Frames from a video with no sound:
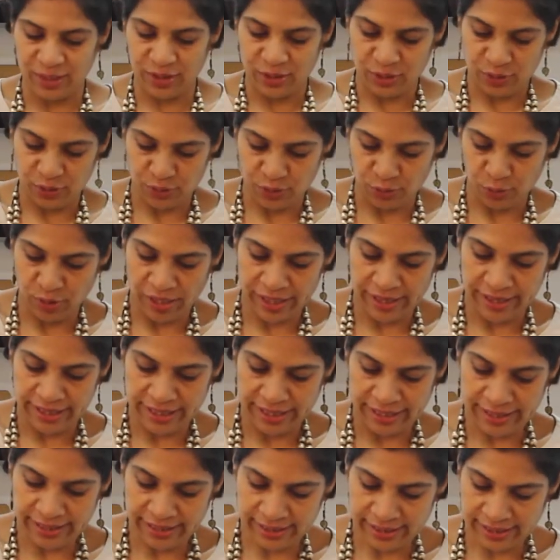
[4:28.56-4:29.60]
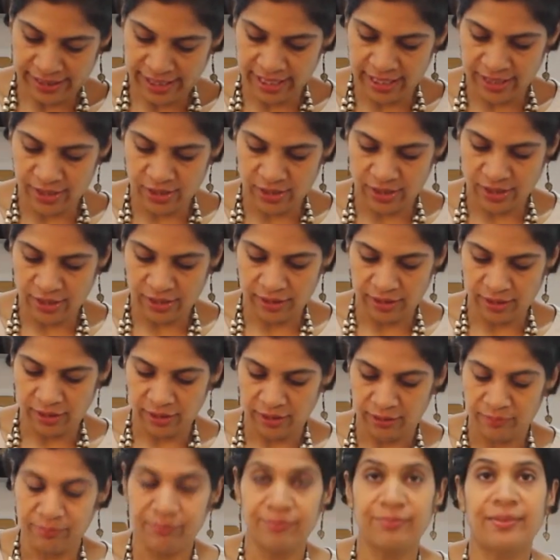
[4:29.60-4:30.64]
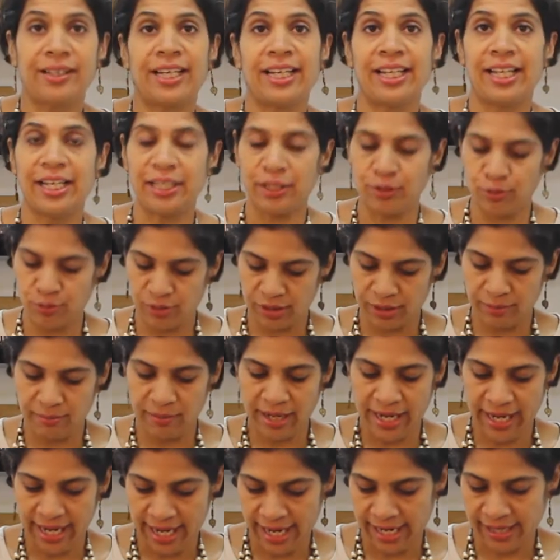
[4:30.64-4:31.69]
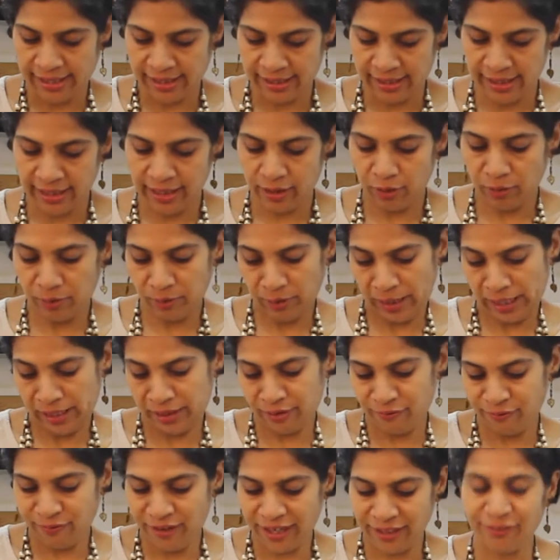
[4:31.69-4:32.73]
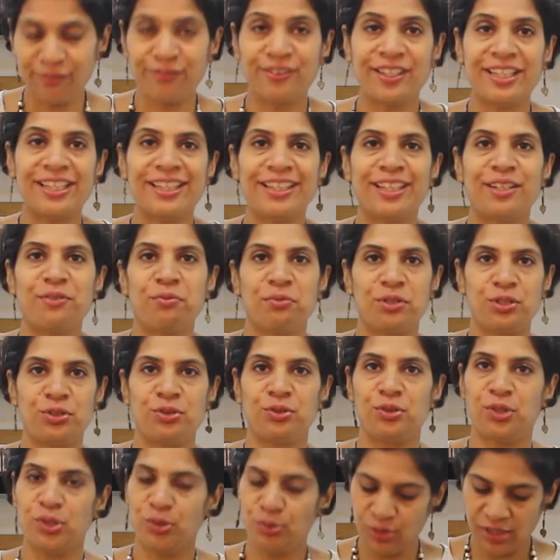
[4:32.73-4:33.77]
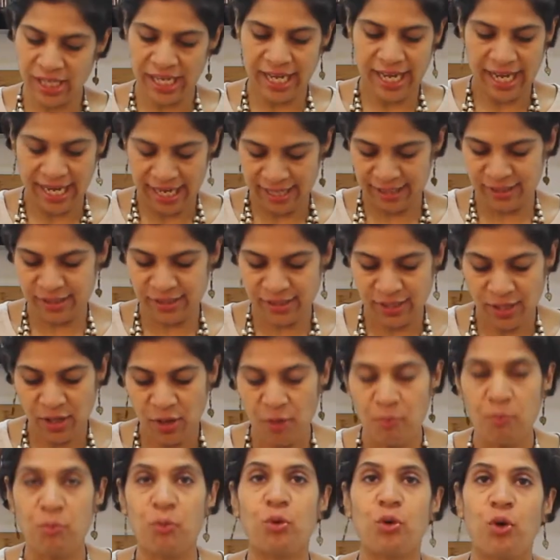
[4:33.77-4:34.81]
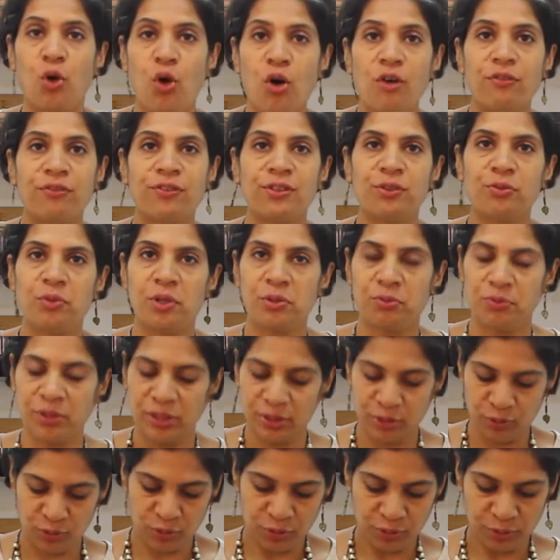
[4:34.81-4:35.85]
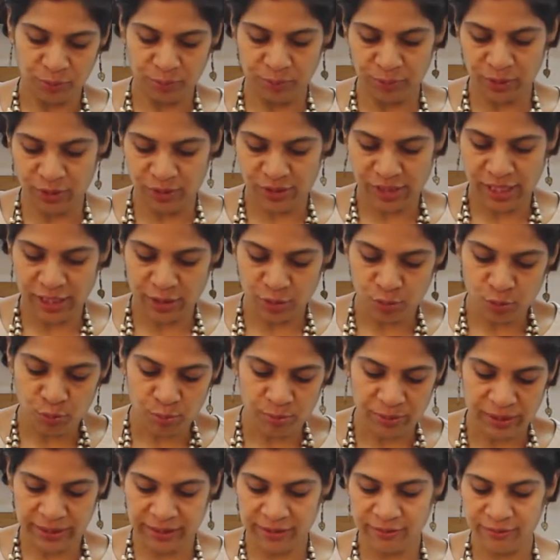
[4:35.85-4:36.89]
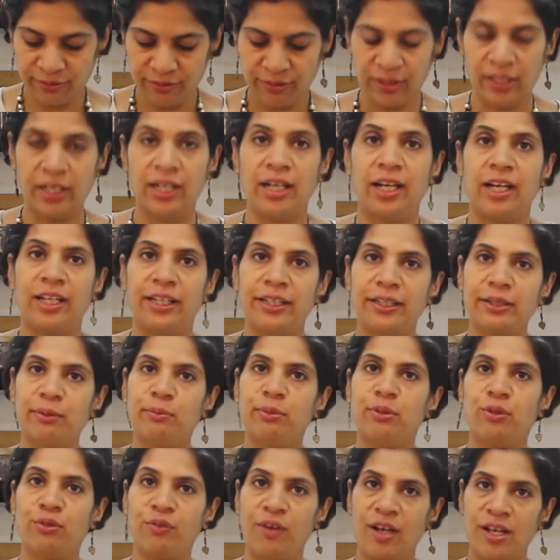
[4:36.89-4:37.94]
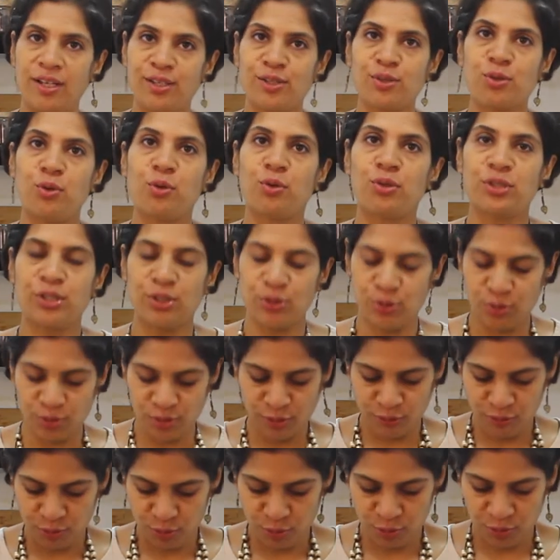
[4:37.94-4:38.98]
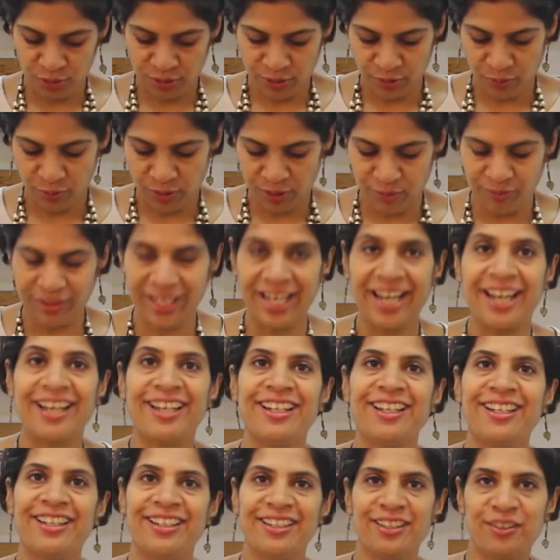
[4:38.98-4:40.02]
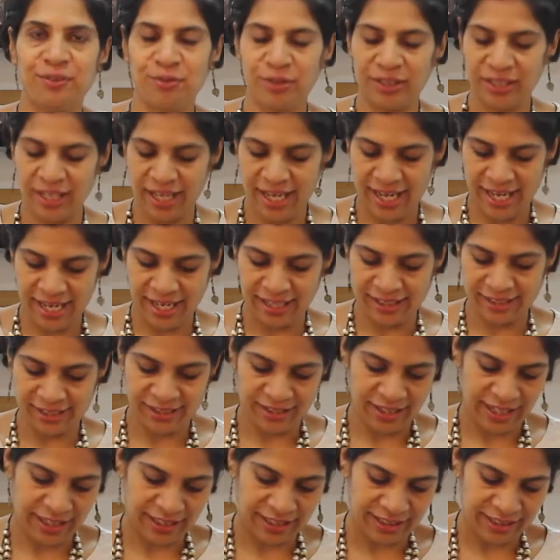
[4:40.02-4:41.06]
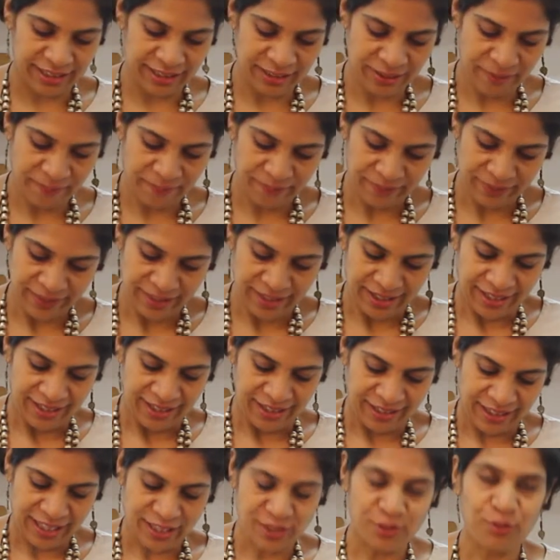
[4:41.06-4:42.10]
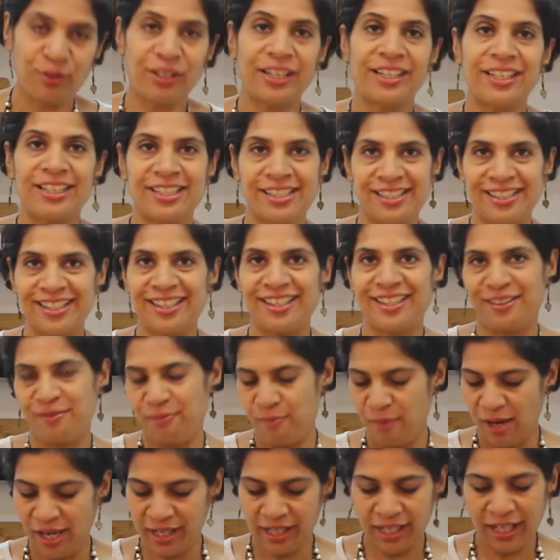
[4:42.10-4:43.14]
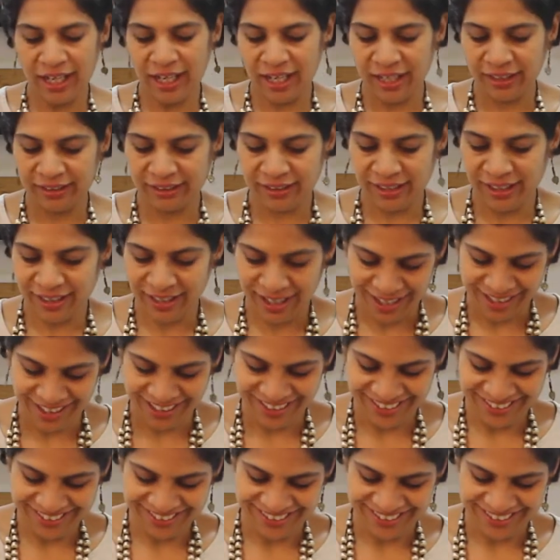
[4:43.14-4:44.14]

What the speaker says: So at this stage, I like using my hands, and I in fact feel that we should use our hands more often when we cook, because I do believe a little bit of us goes into the food when we handle it with our hands directly. That's why they say maa ka haath ka khana.